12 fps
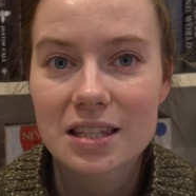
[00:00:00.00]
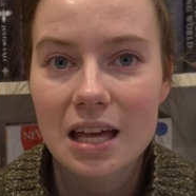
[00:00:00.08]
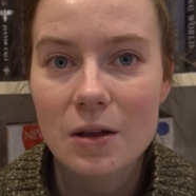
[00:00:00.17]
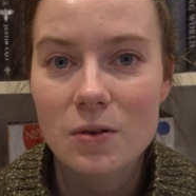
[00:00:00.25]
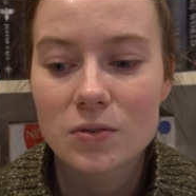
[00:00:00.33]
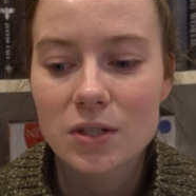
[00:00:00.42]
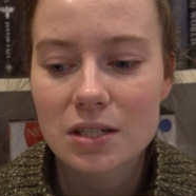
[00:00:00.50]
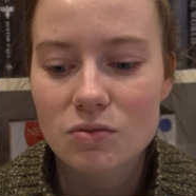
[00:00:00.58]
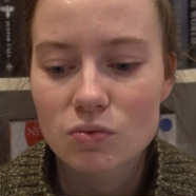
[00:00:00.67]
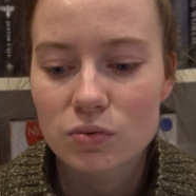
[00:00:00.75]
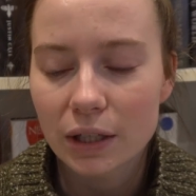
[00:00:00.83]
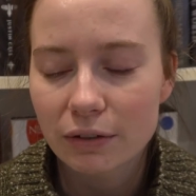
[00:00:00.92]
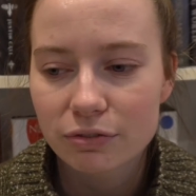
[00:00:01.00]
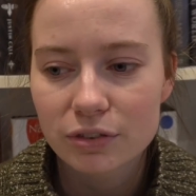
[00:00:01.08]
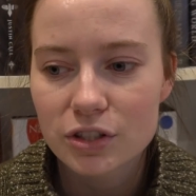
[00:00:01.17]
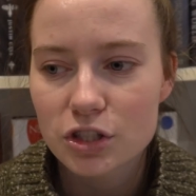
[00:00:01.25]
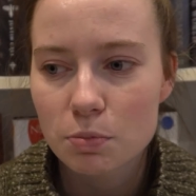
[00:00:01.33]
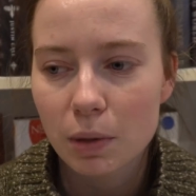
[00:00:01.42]
They didn't
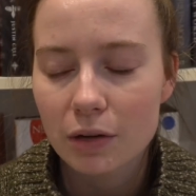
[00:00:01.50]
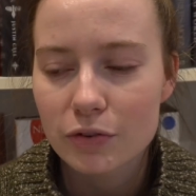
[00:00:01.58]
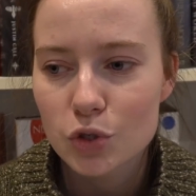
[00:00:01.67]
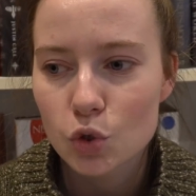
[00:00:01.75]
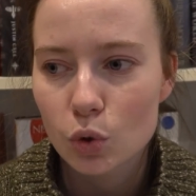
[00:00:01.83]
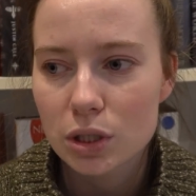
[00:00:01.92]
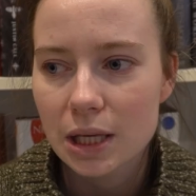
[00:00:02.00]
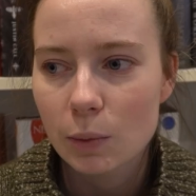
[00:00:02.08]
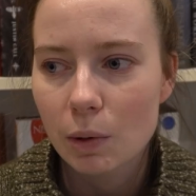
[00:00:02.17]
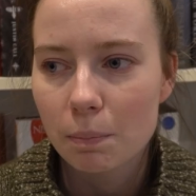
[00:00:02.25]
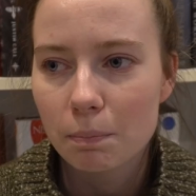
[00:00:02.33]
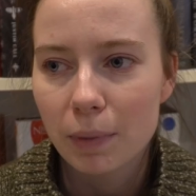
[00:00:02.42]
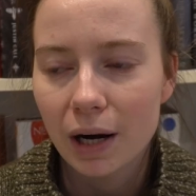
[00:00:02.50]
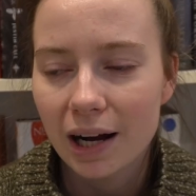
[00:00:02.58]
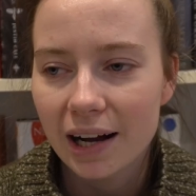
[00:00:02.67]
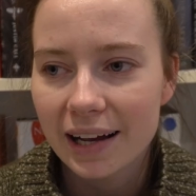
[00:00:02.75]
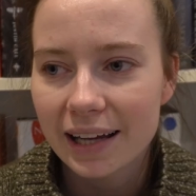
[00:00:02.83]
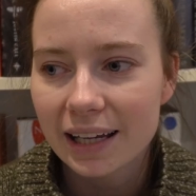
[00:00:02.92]
reference the part of the story they were
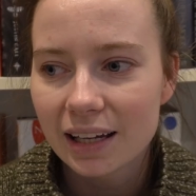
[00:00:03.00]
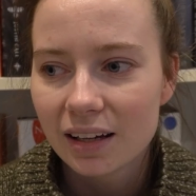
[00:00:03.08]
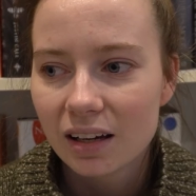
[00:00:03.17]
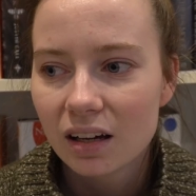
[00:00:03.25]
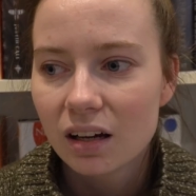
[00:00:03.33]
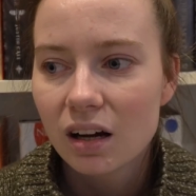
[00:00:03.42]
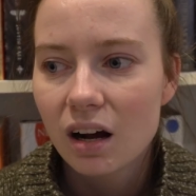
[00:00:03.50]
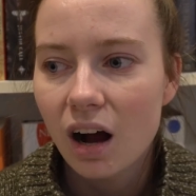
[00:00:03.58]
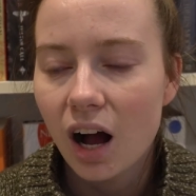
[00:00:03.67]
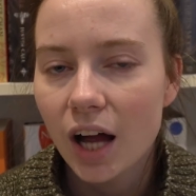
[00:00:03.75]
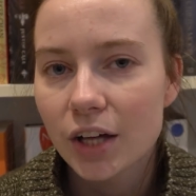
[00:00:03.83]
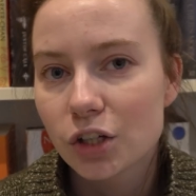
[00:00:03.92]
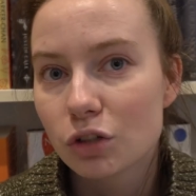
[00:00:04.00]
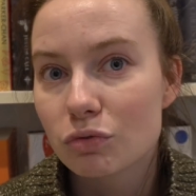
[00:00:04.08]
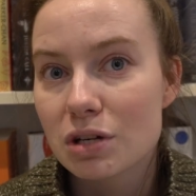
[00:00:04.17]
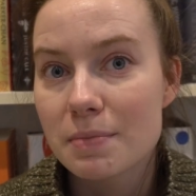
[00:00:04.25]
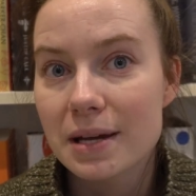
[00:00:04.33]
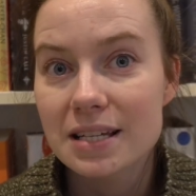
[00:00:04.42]
by. I couldn't
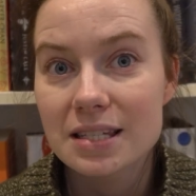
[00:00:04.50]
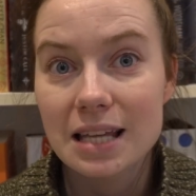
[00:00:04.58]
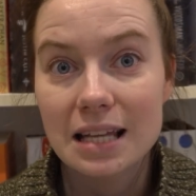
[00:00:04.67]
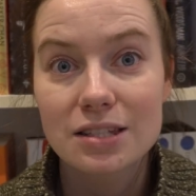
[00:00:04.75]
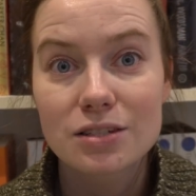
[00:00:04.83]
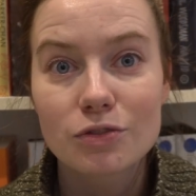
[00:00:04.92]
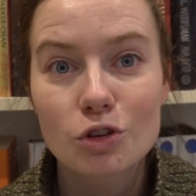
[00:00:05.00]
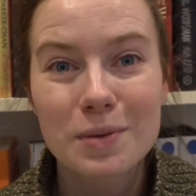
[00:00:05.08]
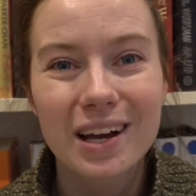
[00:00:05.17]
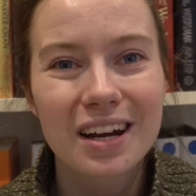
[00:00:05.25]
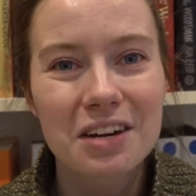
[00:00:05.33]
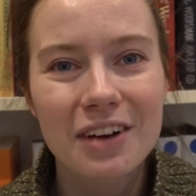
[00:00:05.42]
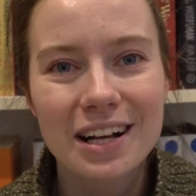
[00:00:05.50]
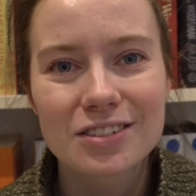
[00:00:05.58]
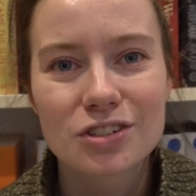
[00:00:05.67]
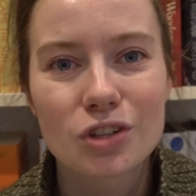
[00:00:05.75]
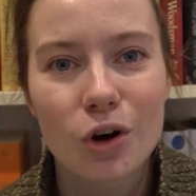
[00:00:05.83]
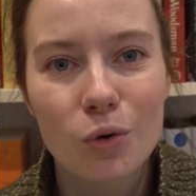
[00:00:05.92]
really make sense of them. It kind of adds
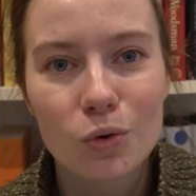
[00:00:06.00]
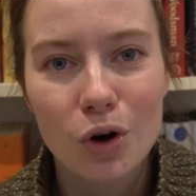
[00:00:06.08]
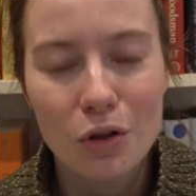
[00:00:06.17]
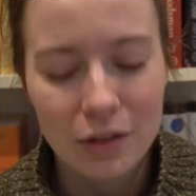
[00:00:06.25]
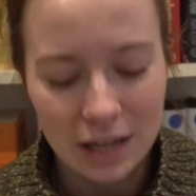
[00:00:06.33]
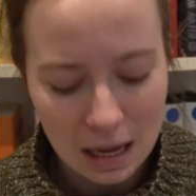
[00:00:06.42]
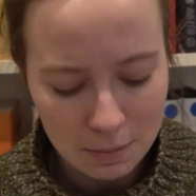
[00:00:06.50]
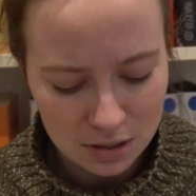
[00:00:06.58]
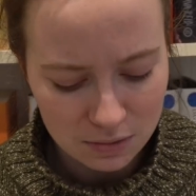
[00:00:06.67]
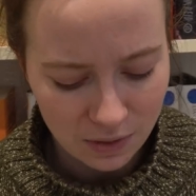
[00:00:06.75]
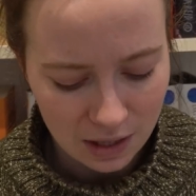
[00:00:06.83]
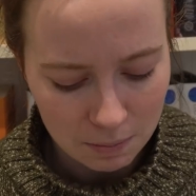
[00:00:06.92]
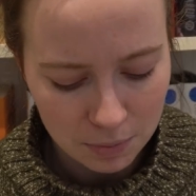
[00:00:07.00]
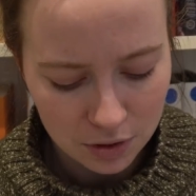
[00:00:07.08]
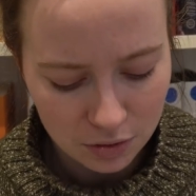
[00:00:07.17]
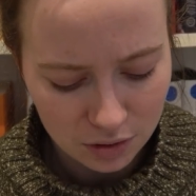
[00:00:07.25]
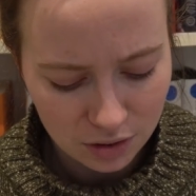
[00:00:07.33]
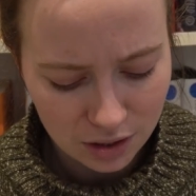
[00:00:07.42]
to the whole gothic atmosphere,
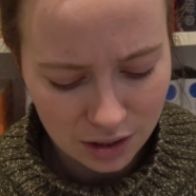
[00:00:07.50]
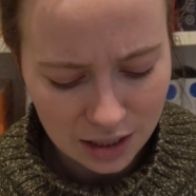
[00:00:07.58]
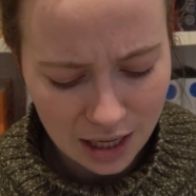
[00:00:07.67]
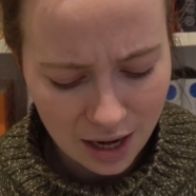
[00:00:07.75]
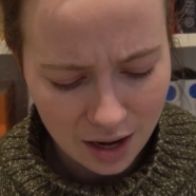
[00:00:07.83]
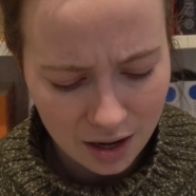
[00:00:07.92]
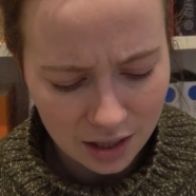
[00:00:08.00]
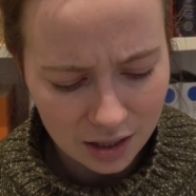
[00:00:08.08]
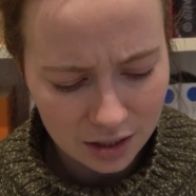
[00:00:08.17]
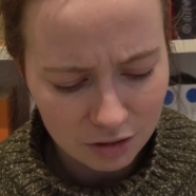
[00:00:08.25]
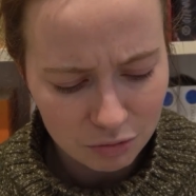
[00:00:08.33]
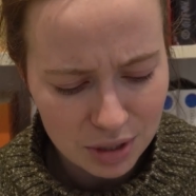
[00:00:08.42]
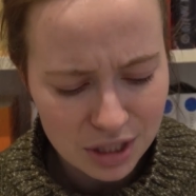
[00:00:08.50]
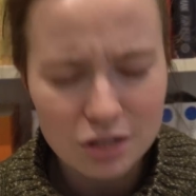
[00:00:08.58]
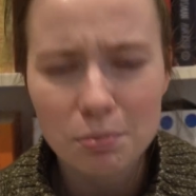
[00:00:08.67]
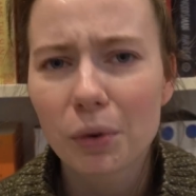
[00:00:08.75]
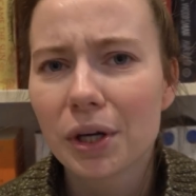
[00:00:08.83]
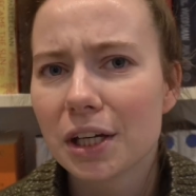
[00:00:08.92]
but yeah, I kind of missed the
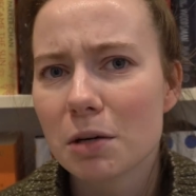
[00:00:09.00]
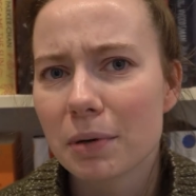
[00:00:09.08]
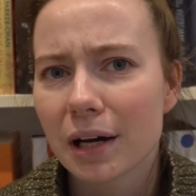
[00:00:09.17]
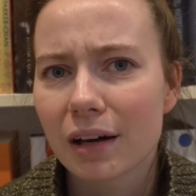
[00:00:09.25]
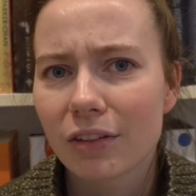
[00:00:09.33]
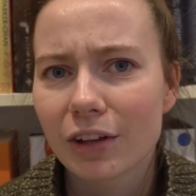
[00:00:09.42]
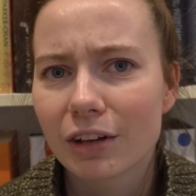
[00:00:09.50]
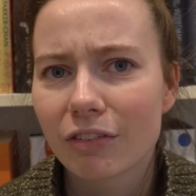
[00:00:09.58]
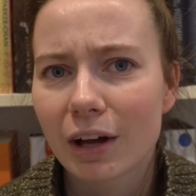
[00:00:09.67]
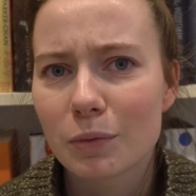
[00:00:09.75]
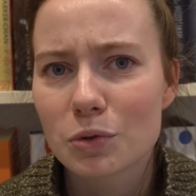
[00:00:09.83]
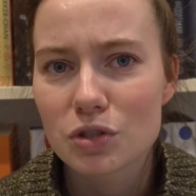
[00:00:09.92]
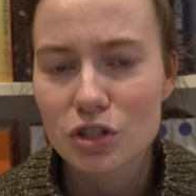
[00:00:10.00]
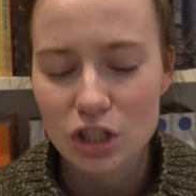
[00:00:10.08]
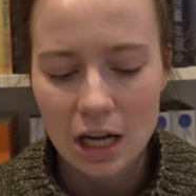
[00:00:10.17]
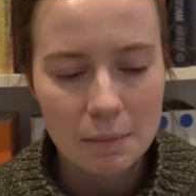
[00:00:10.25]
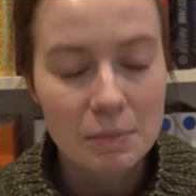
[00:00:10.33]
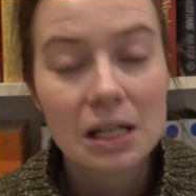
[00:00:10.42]
point a bit, I think, of that, which is a
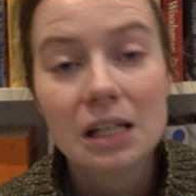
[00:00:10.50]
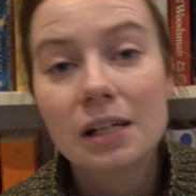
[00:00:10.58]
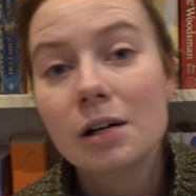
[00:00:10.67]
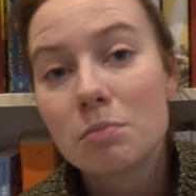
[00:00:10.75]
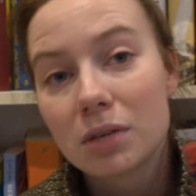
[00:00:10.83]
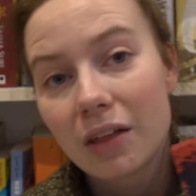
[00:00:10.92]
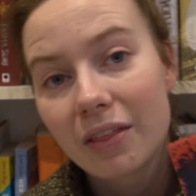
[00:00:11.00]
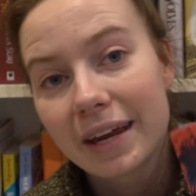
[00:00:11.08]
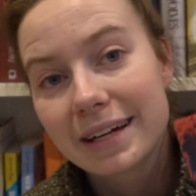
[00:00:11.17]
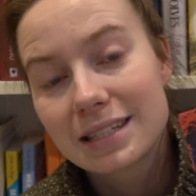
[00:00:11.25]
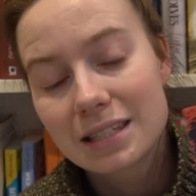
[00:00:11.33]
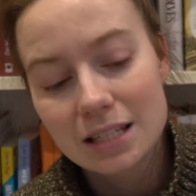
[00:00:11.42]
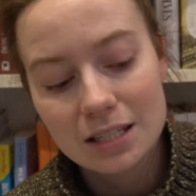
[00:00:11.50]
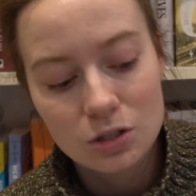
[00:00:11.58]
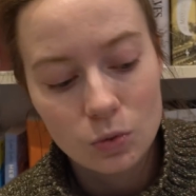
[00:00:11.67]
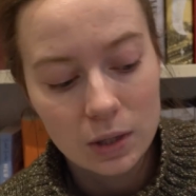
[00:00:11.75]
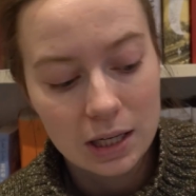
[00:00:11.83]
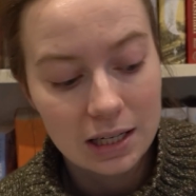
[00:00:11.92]
shame. But nonetheless, this is
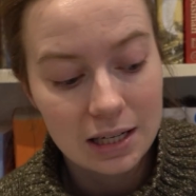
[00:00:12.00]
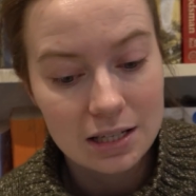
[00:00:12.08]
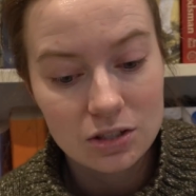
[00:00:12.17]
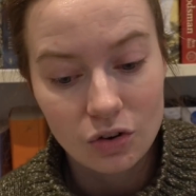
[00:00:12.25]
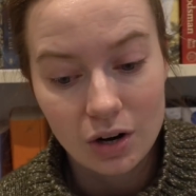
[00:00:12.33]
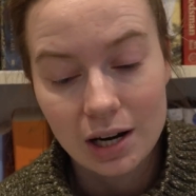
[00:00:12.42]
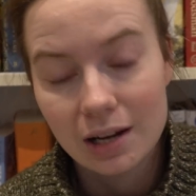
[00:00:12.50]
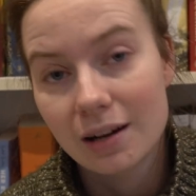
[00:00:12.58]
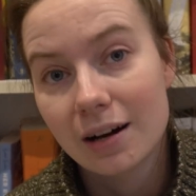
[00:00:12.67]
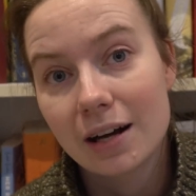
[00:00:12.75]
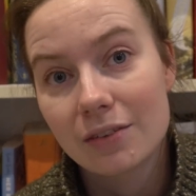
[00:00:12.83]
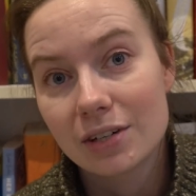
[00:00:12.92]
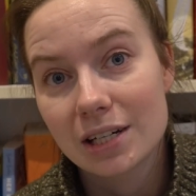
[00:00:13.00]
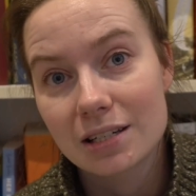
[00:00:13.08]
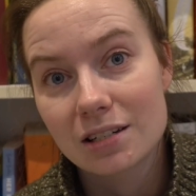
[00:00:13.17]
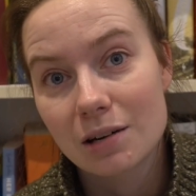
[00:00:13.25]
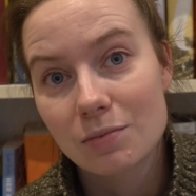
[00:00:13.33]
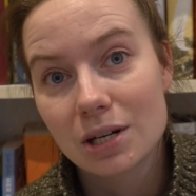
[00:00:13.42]
queer, it's great. I had a
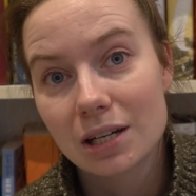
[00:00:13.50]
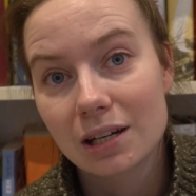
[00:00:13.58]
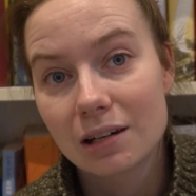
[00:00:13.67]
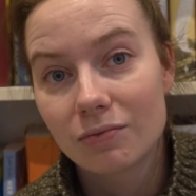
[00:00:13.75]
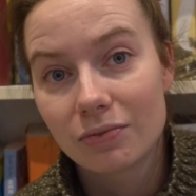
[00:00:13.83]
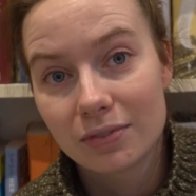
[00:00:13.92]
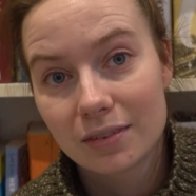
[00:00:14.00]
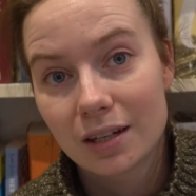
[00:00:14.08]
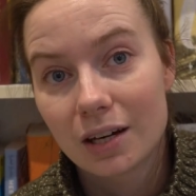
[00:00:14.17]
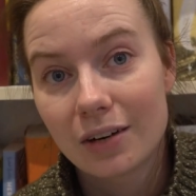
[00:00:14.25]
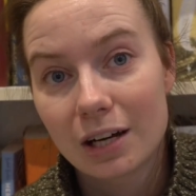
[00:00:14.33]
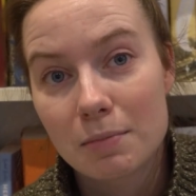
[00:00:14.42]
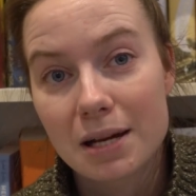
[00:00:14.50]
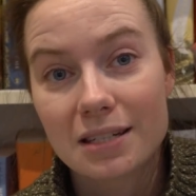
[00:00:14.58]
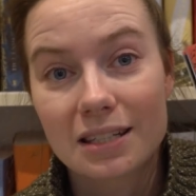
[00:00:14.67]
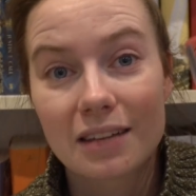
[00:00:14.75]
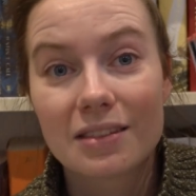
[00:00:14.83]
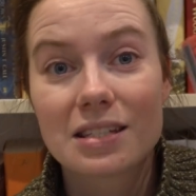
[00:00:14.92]
fantastic time reading it. I
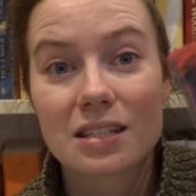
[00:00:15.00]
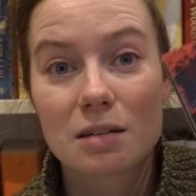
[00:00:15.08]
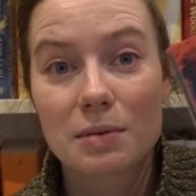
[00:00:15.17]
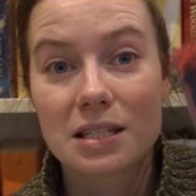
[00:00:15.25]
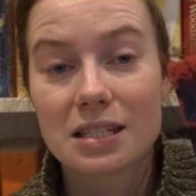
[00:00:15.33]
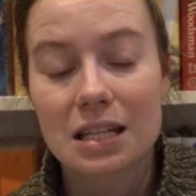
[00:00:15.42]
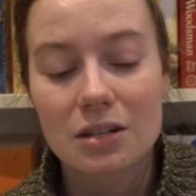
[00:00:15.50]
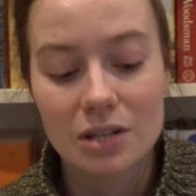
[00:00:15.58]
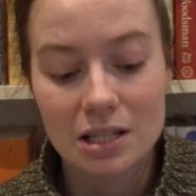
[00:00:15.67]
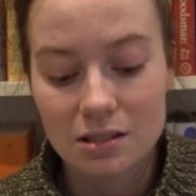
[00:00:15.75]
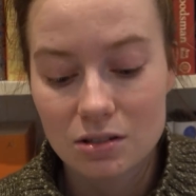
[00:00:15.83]
recommend, and this is going to be a series.